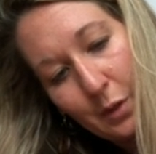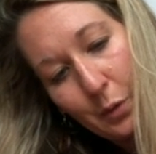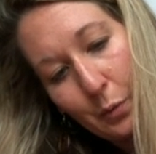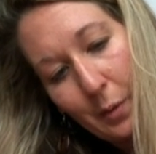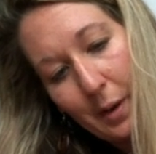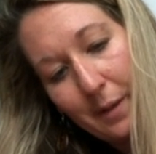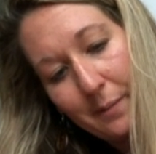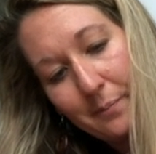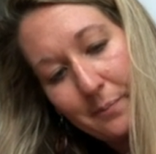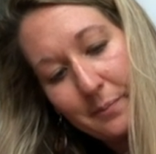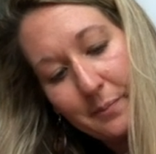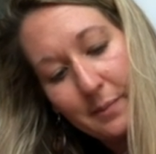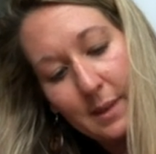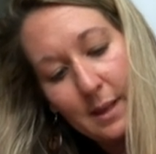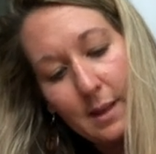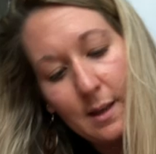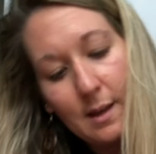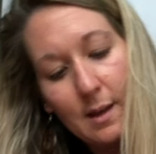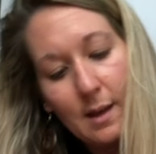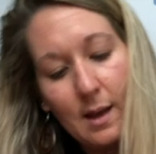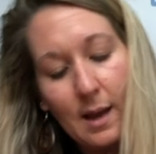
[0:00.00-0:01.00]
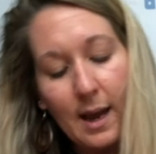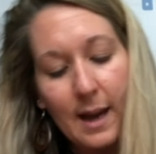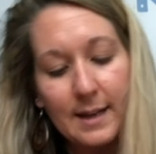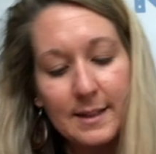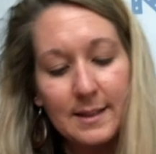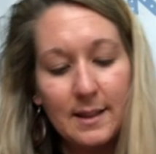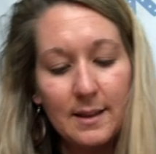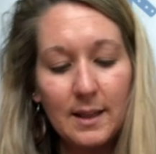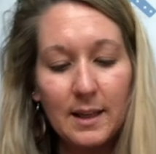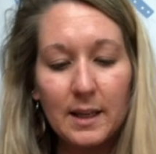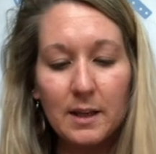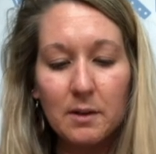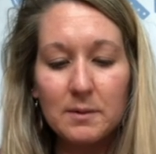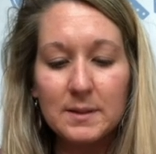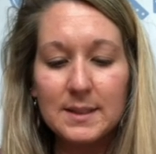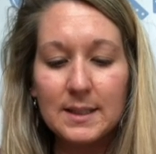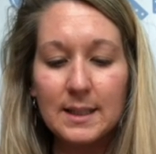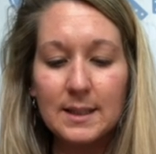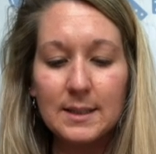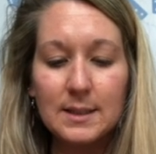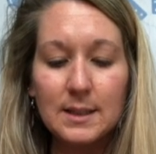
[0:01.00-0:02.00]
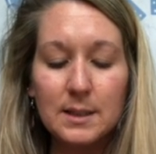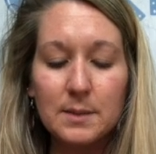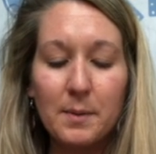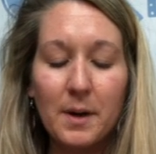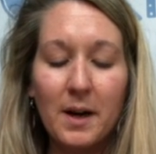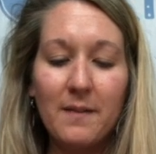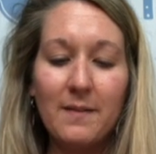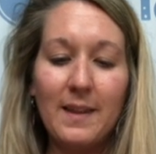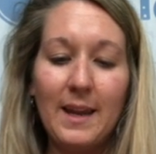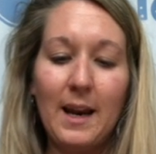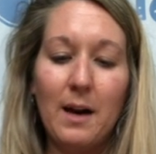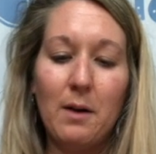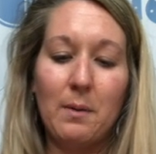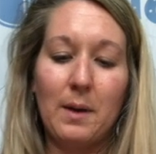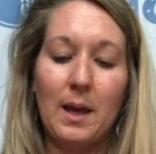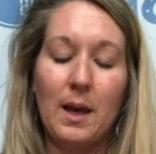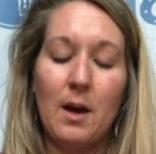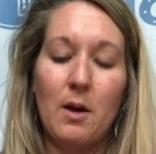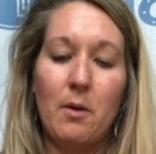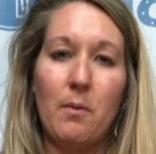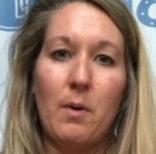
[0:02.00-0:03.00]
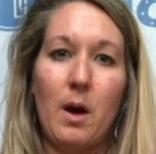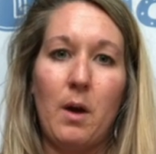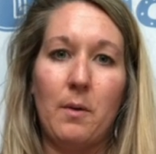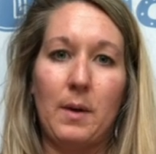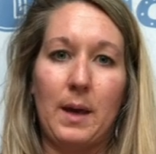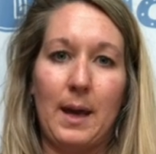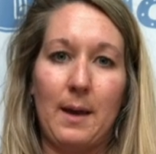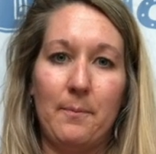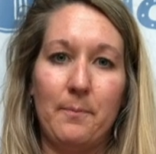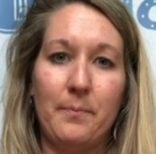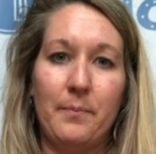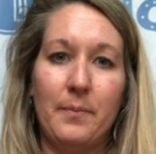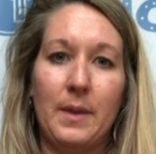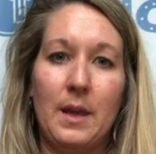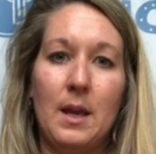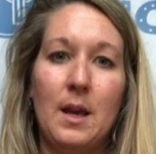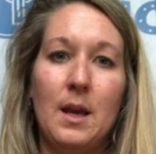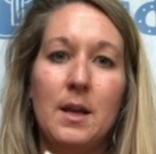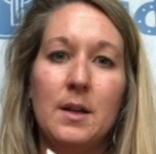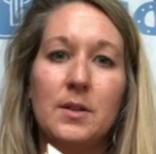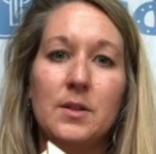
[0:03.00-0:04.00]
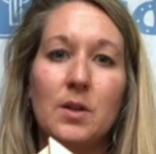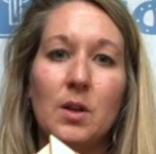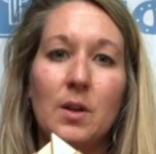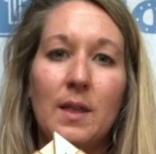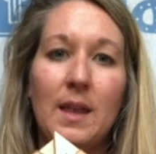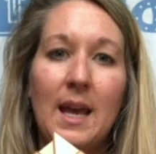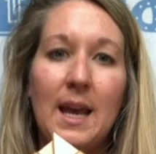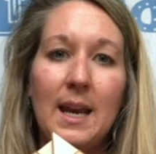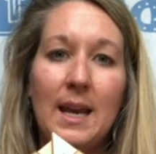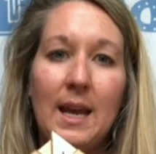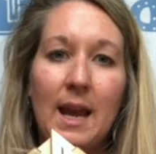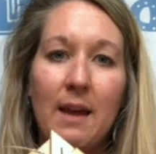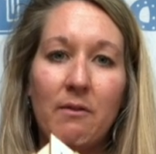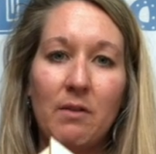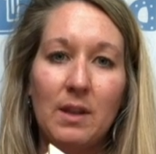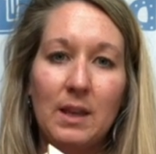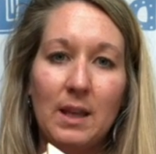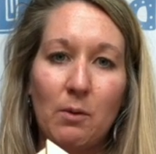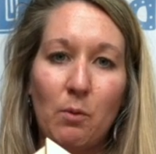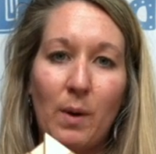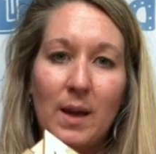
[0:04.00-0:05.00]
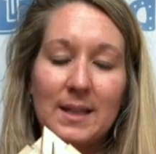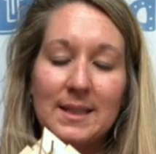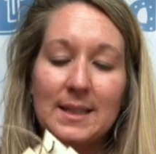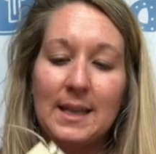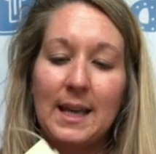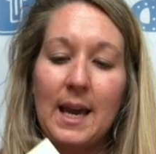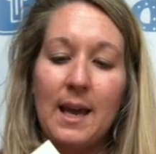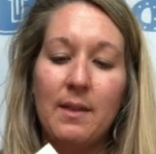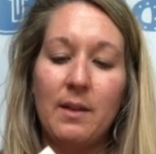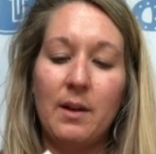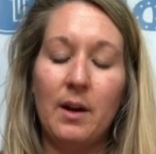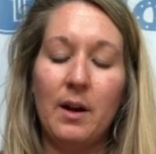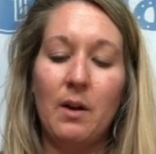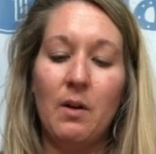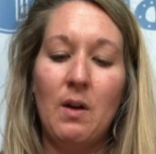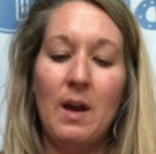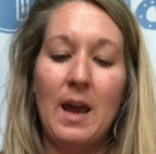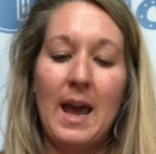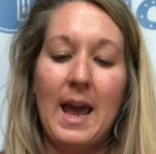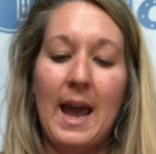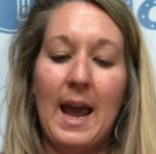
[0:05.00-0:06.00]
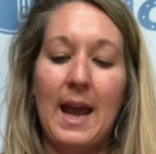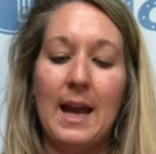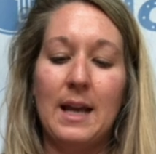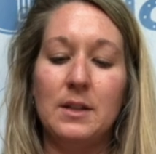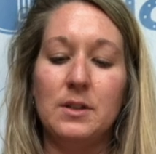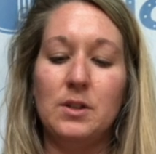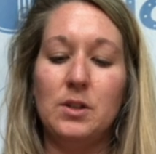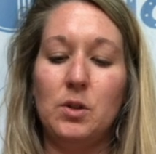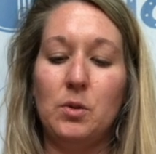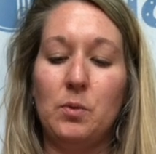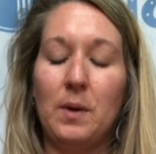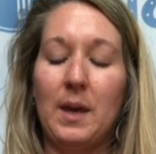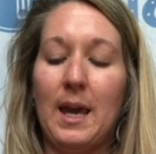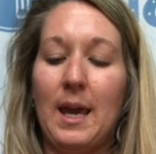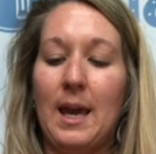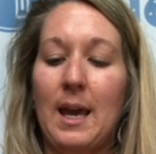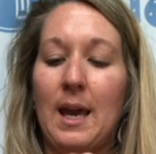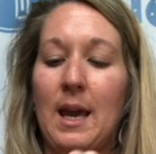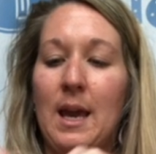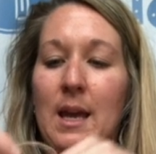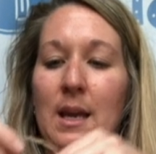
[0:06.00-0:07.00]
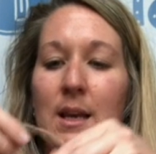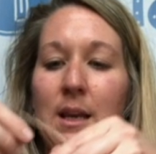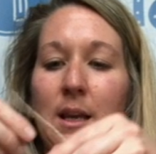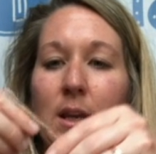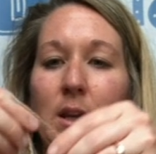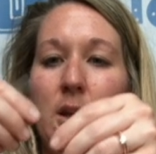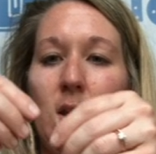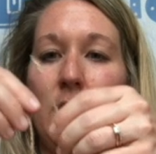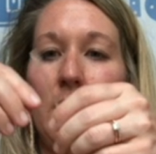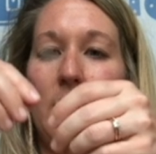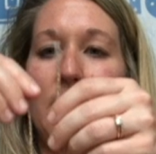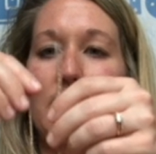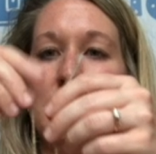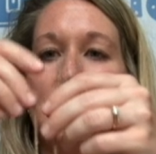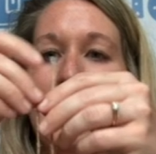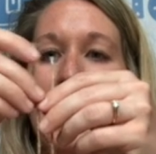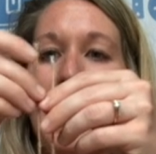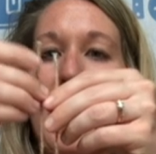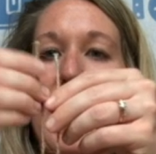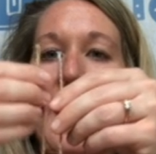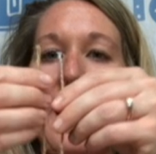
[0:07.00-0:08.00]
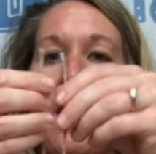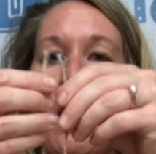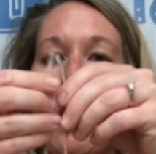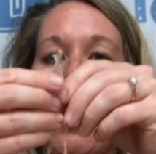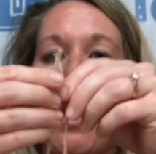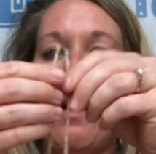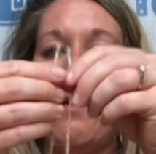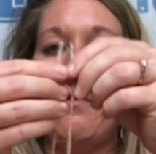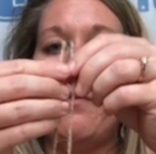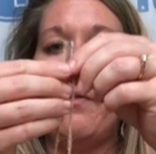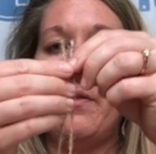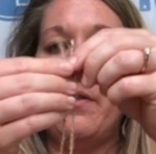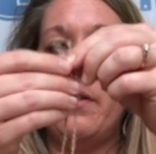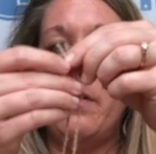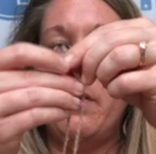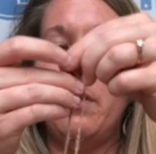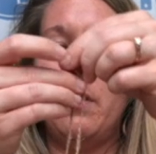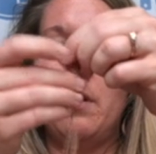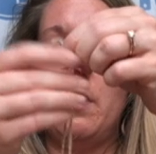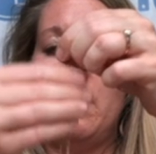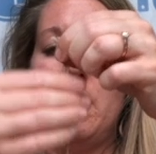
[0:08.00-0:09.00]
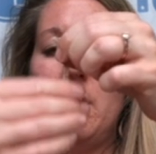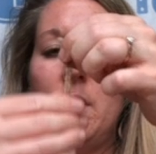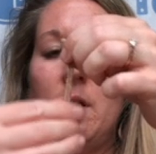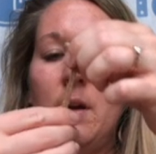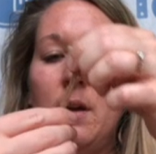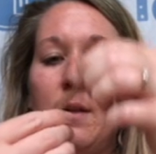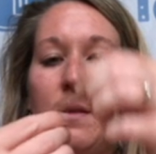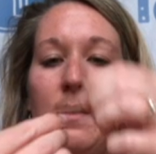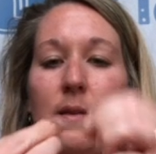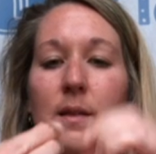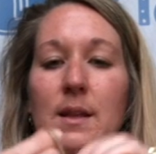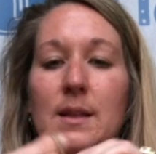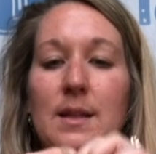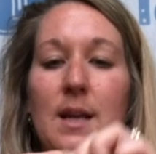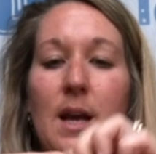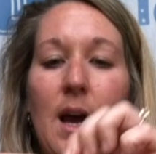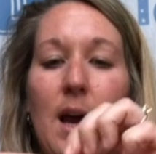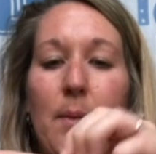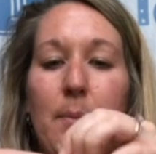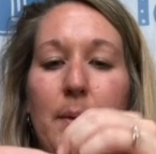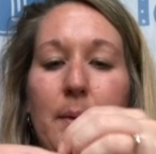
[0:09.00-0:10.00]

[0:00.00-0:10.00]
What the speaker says: So I did think it was the easiest part. There we go. Okay. So then everything went together and you can tie off the top.